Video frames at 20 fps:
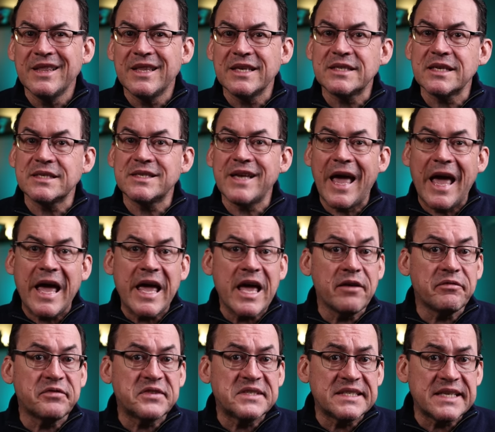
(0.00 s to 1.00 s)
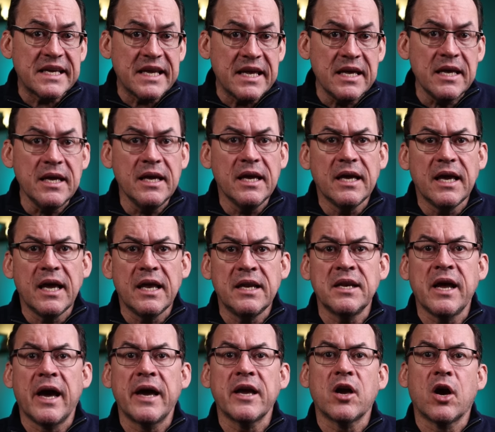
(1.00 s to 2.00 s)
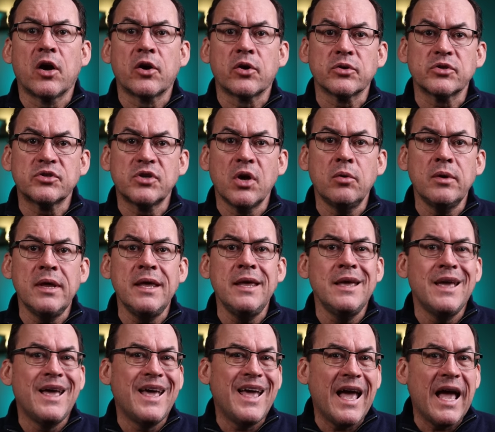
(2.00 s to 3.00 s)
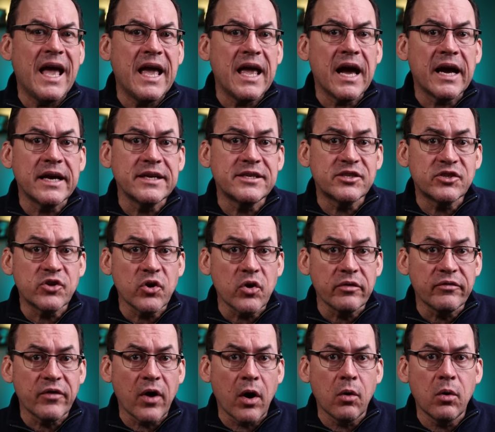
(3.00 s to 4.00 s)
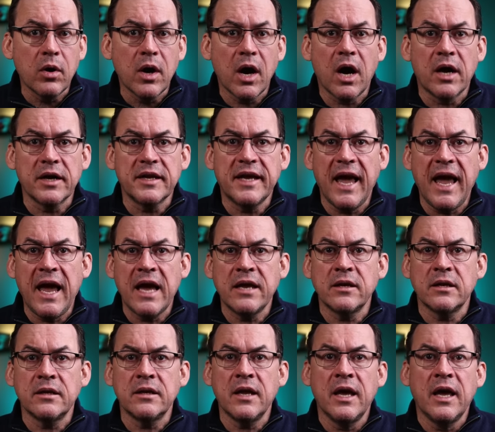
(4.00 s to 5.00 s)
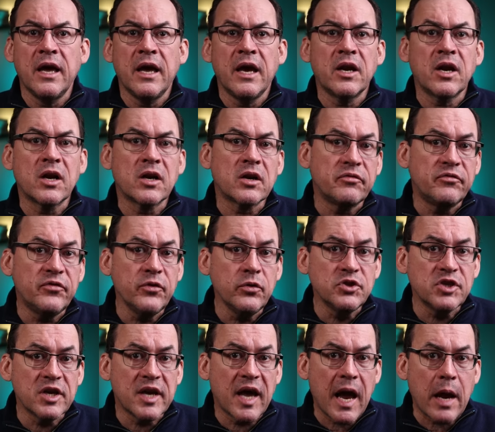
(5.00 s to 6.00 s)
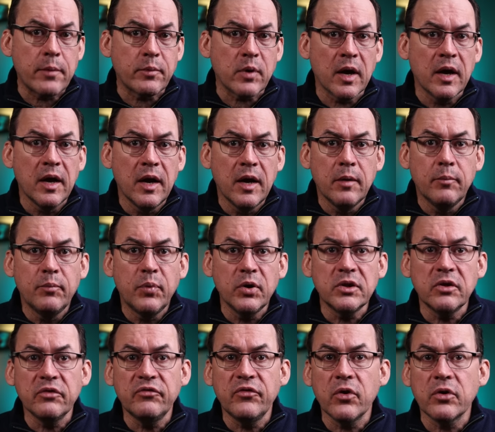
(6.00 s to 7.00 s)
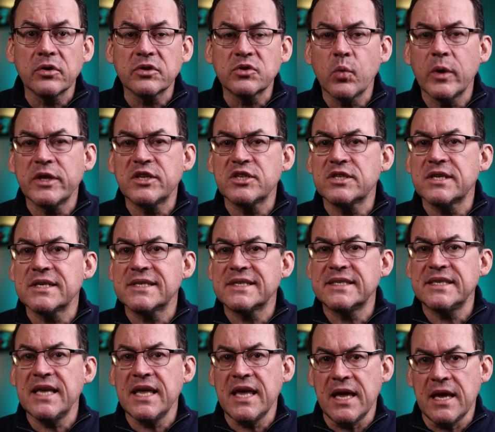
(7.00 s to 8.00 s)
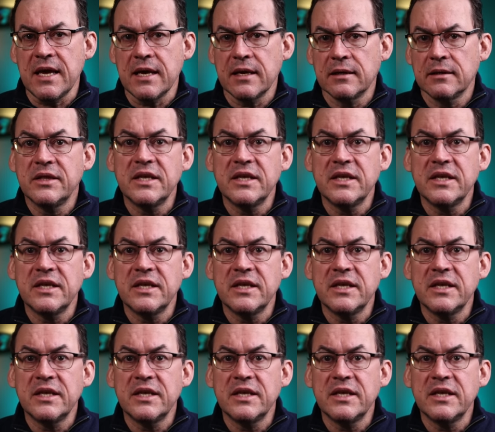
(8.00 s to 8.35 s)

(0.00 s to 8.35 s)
This is AFC in Nikon or Sony, AI Servo on Canon, and on a Fuji camera, put the focus switch to C.